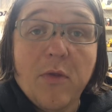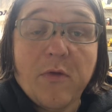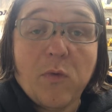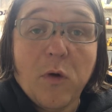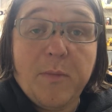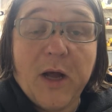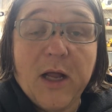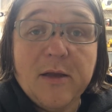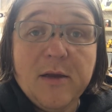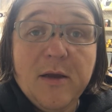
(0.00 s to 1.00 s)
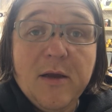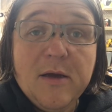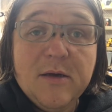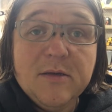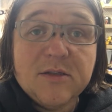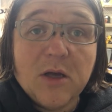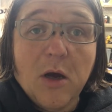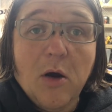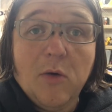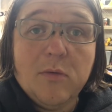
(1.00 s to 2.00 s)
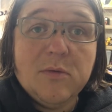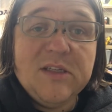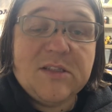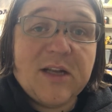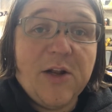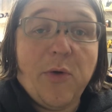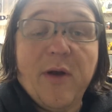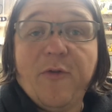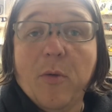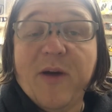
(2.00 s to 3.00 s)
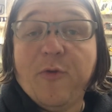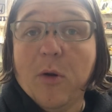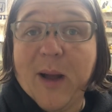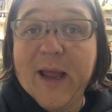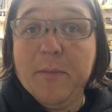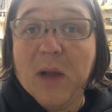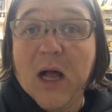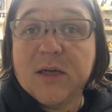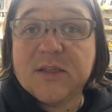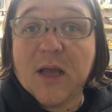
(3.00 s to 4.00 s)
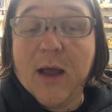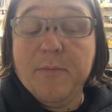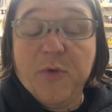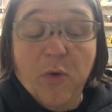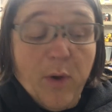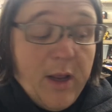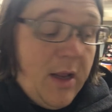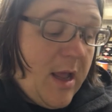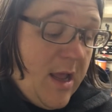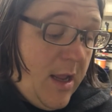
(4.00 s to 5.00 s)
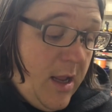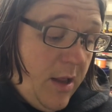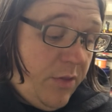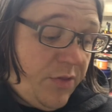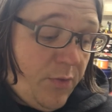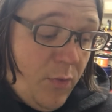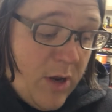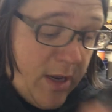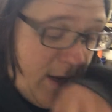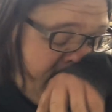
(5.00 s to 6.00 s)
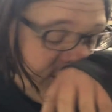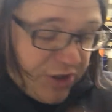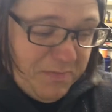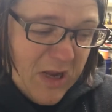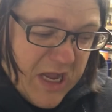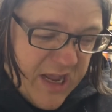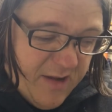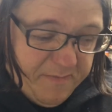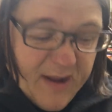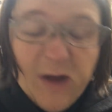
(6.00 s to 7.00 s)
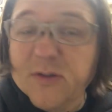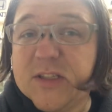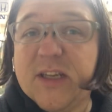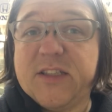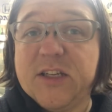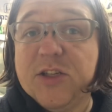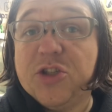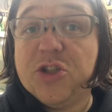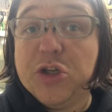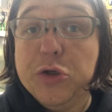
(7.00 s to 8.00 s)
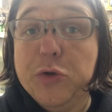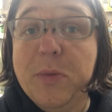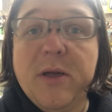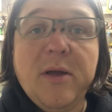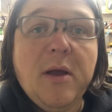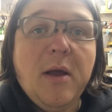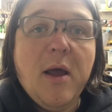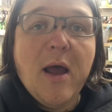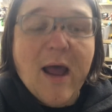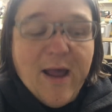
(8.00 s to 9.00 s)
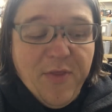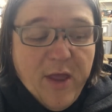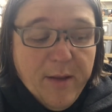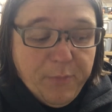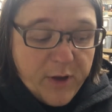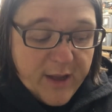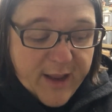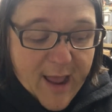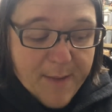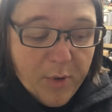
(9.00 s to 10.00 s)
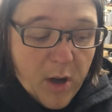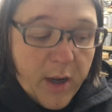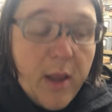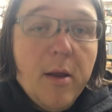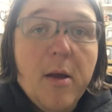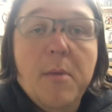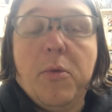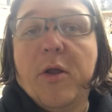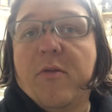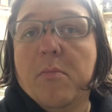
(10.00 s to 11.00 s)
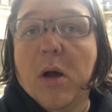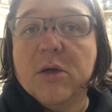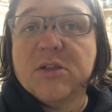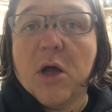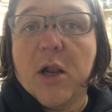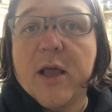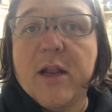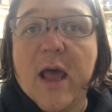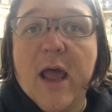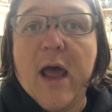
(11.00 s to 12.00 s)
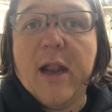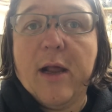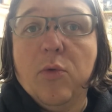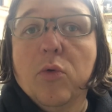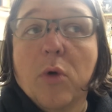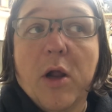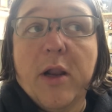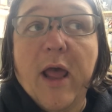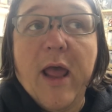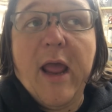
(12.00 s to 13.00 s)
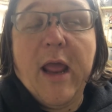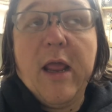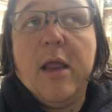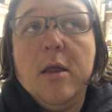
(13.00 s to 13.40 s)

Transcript: the swirl pot. So instead of doing a 4x4x8 box, I'm doing a 3-inch by about 6-inch tube. And then putting a cap on it, putting some bungs on it, and I will run a